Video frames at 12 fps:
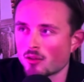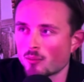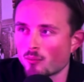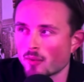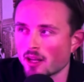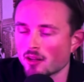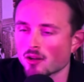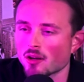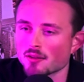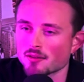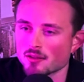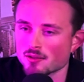main
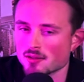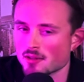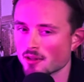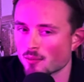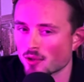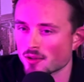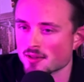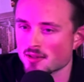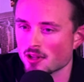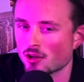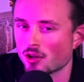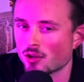content you see about
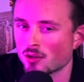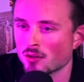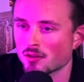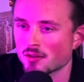CRO